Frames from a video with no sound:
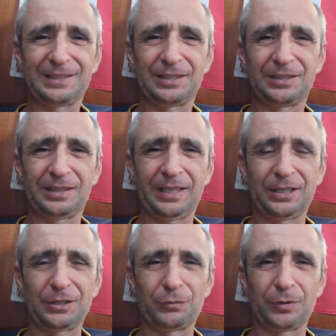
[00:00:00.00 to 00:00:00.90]
the
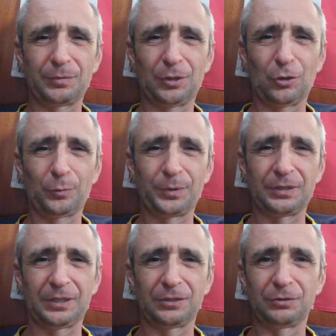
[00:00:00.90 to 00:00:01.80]
anchor from the
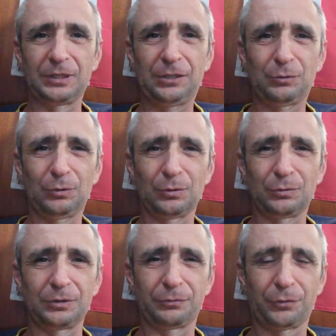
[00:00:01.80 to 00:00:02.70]
cockpit. I don't need to go
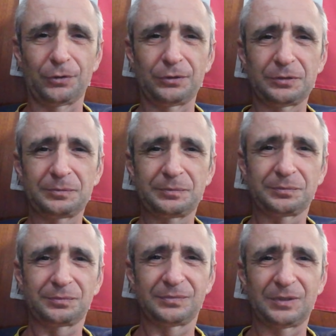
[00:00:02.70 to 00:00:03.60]
to the front,
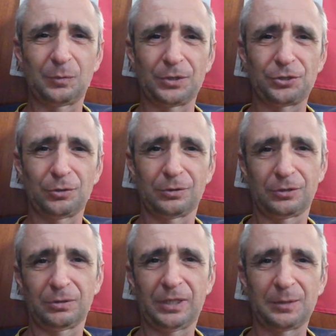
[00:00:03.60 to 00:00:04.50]
which
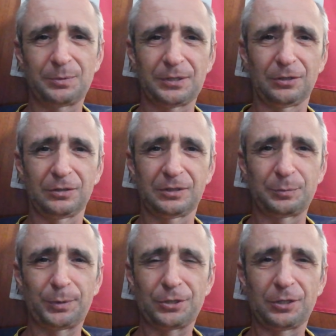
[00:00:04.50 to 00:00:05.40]
also helps a lot,
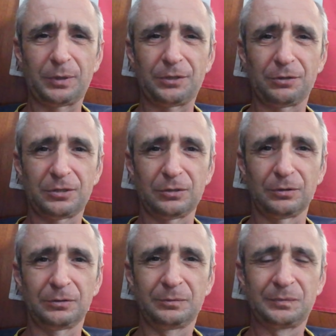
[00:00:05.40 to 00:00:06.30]
especially when you're solo.